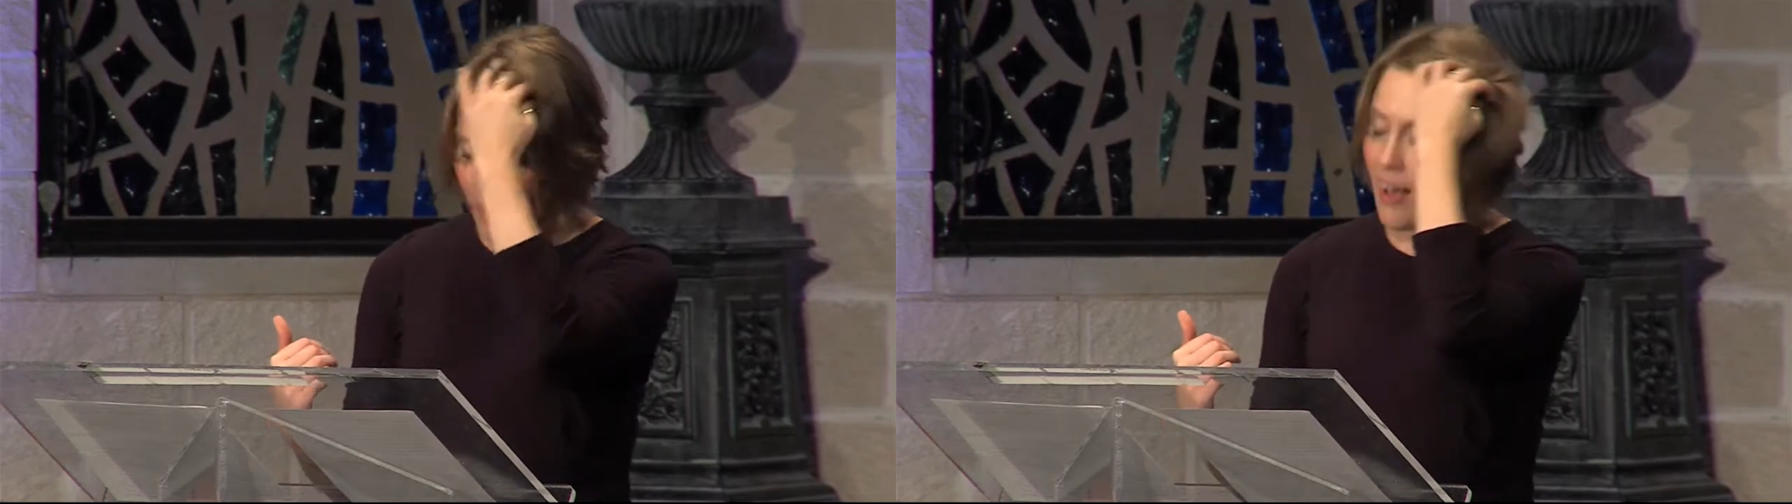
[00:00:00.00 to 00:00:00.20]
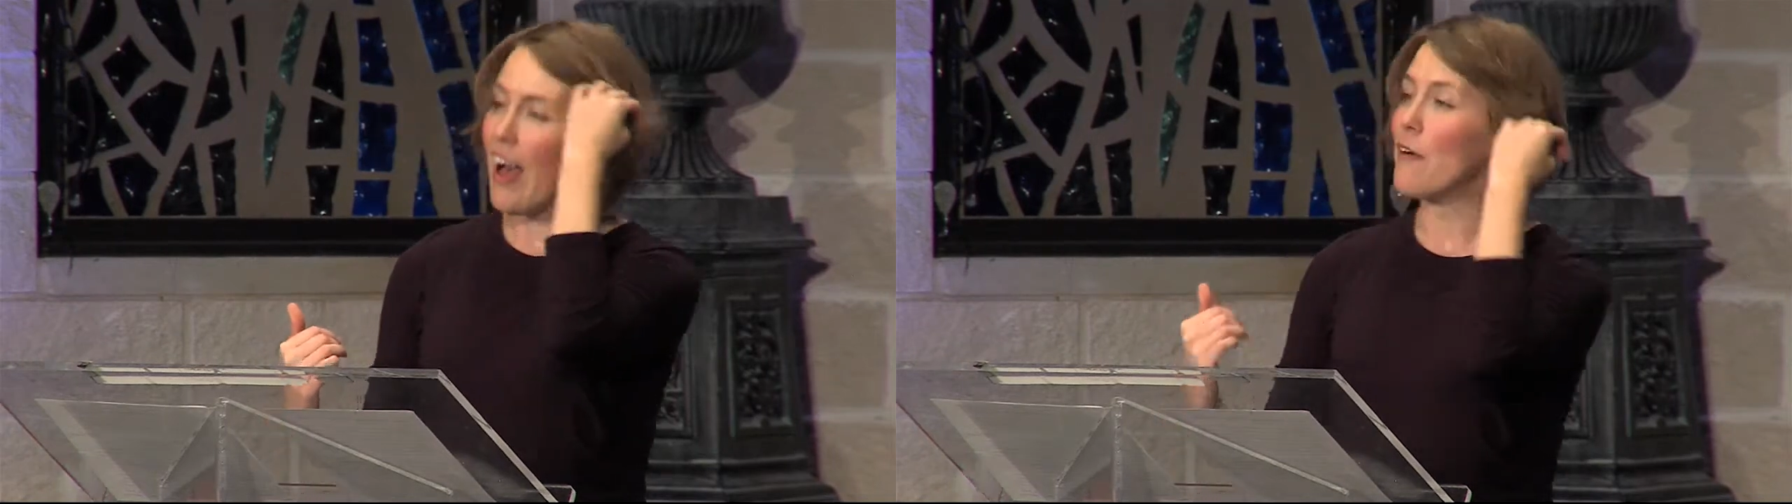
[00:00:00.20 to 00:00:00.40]

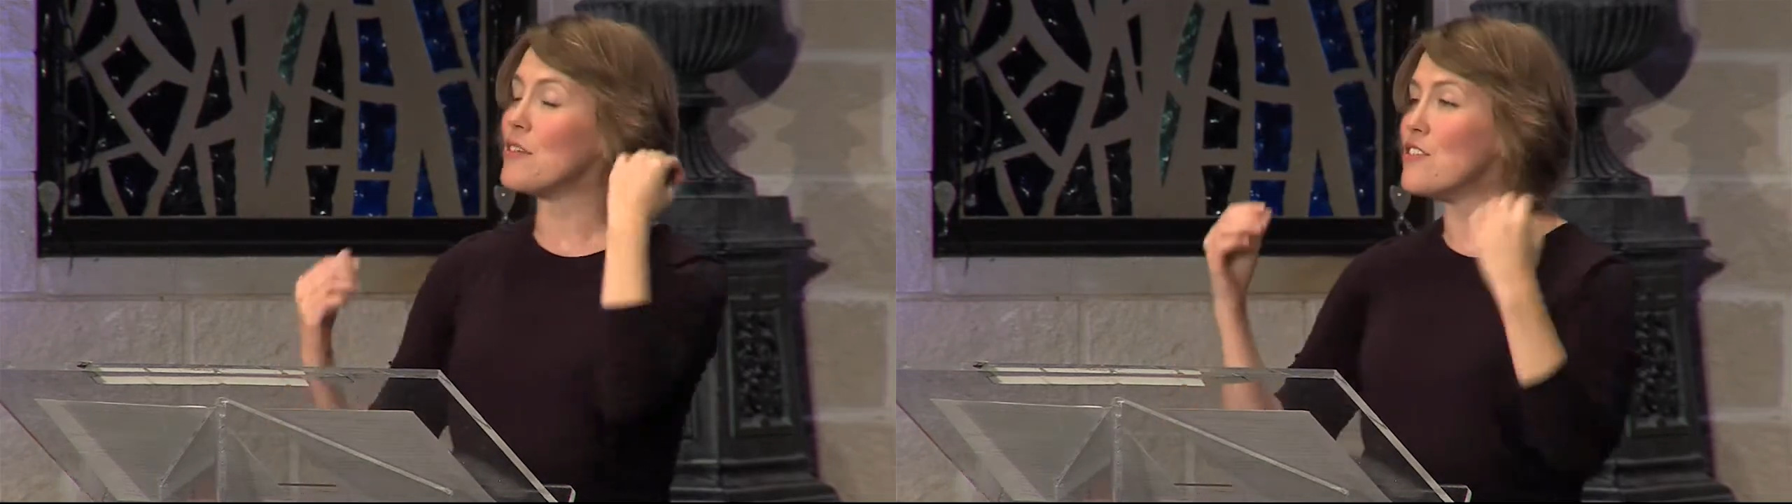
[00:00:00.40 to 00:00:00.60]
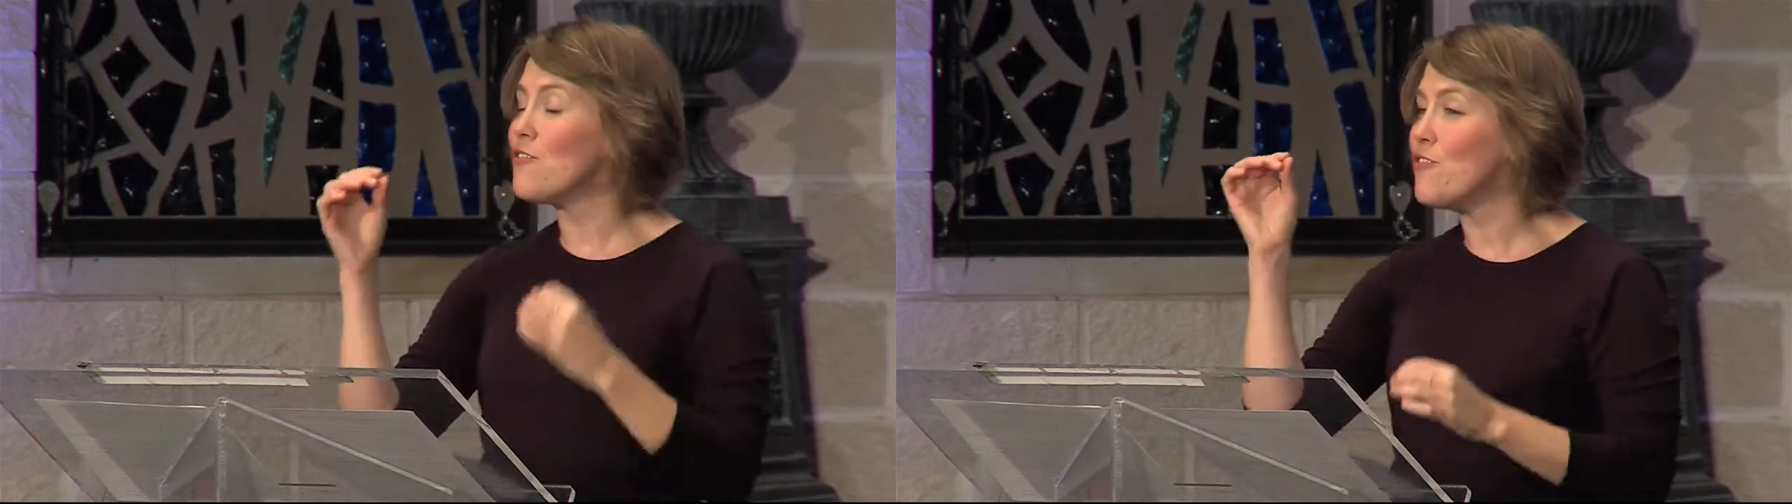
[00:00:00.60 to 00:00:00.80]
I
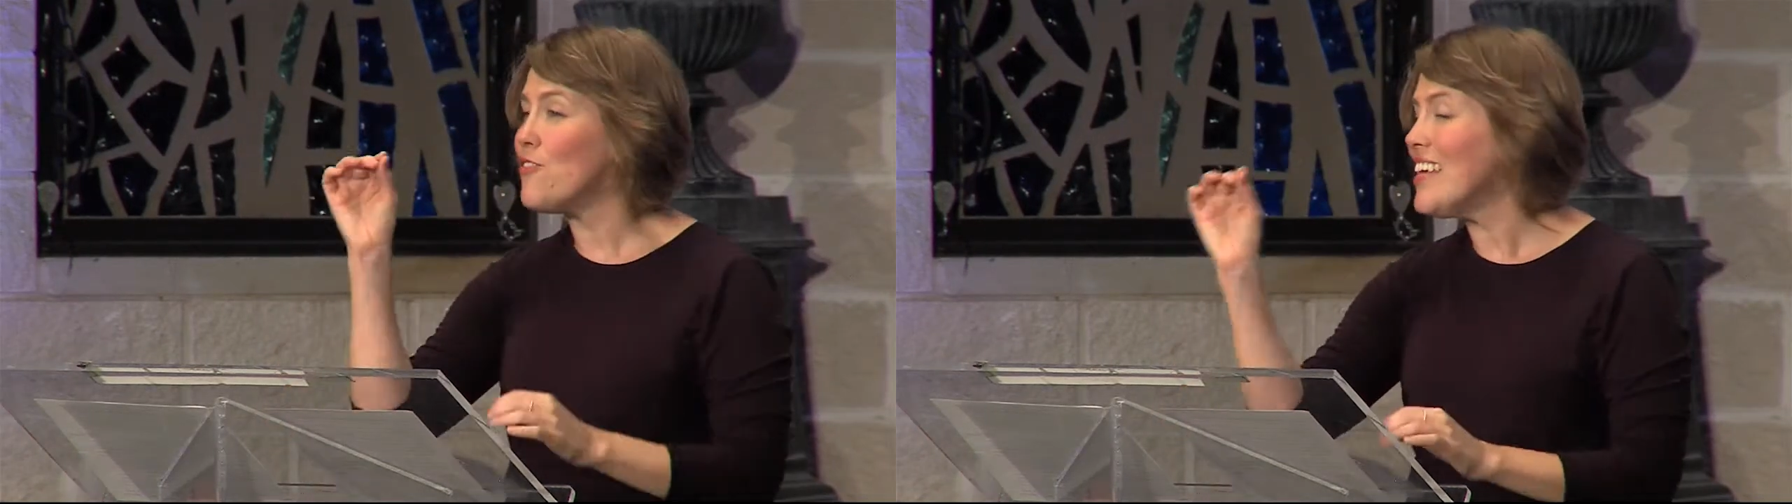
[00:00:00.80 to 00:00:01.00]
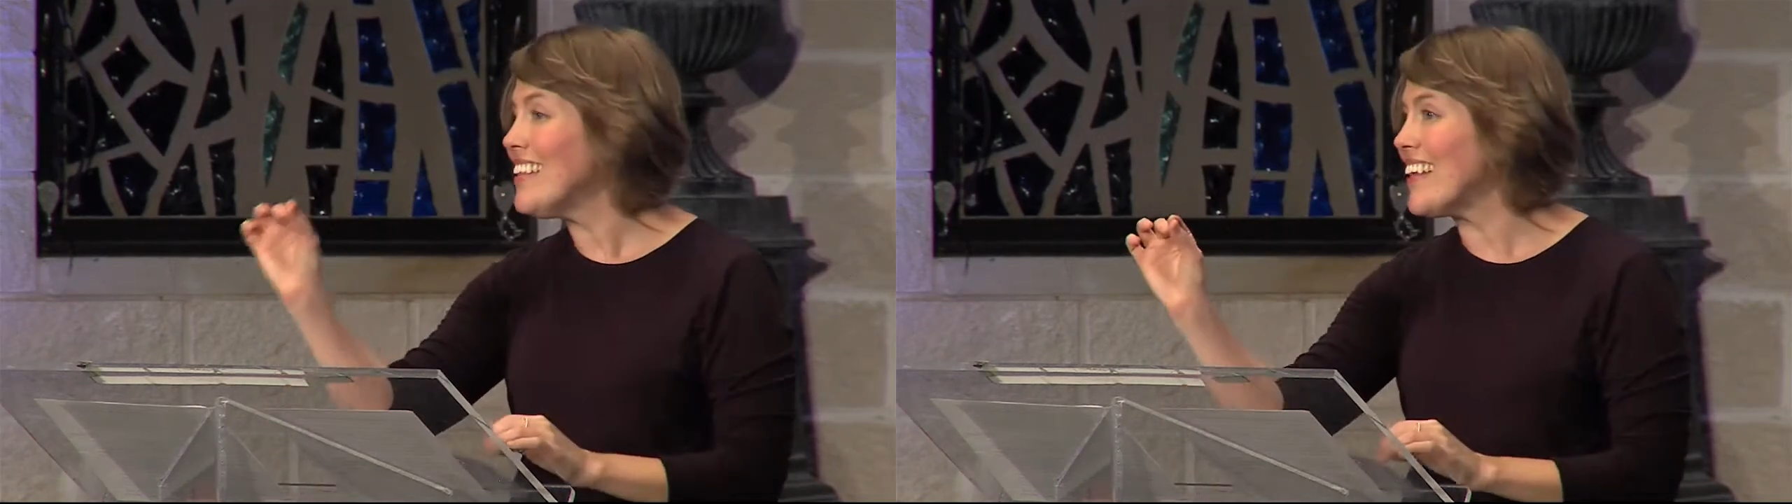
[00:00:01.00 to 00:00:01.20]
was
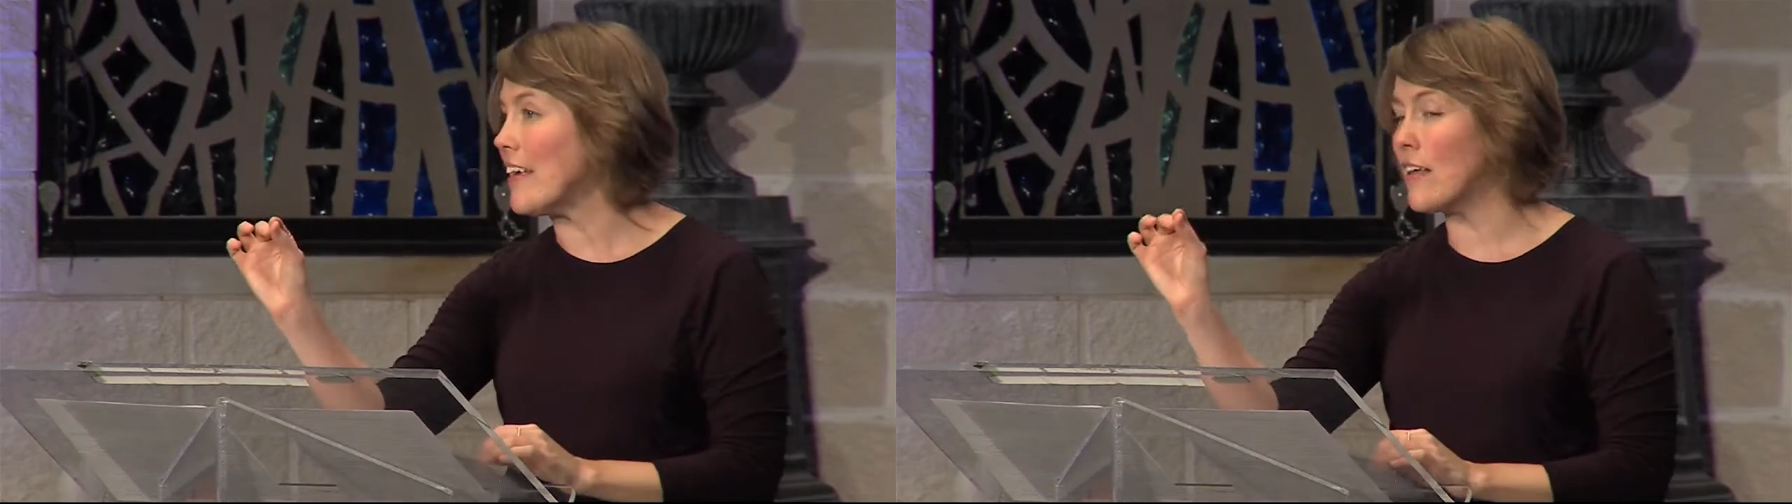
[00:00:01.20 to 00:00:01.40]
feeling